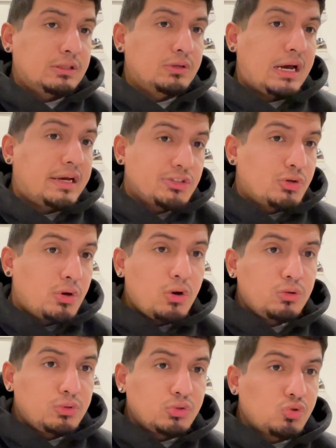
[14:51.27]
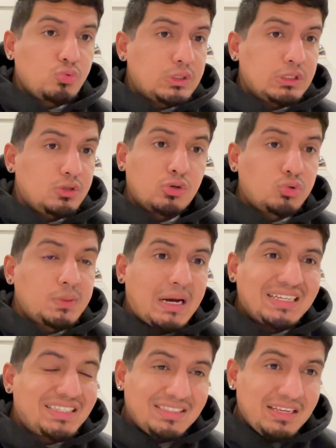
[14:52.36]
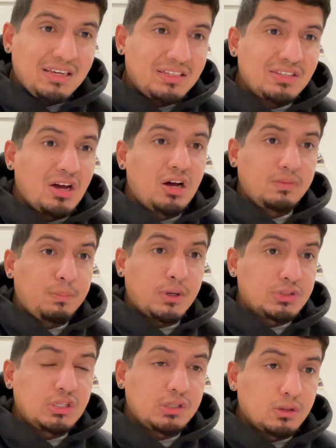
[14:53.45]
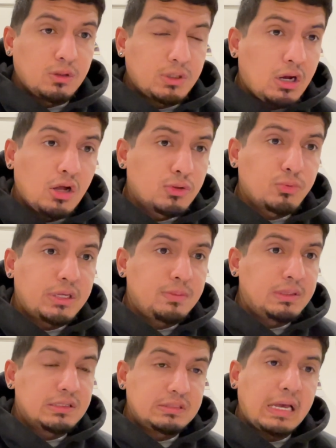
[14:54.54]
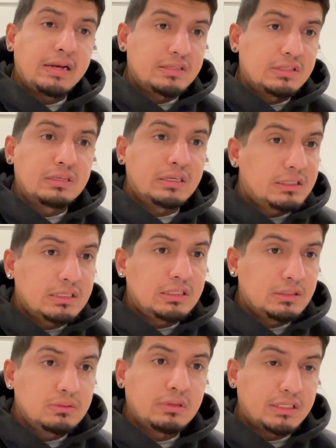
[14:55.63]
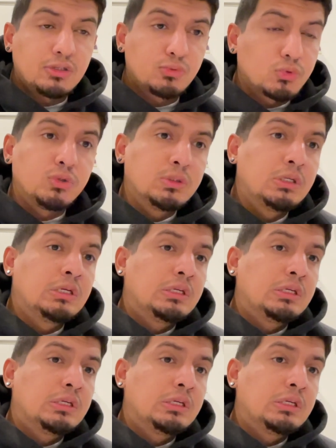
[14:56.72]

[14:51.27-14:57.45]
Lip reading: You guys know you can only buy 6 of a particular colorway because that is the Nike rule.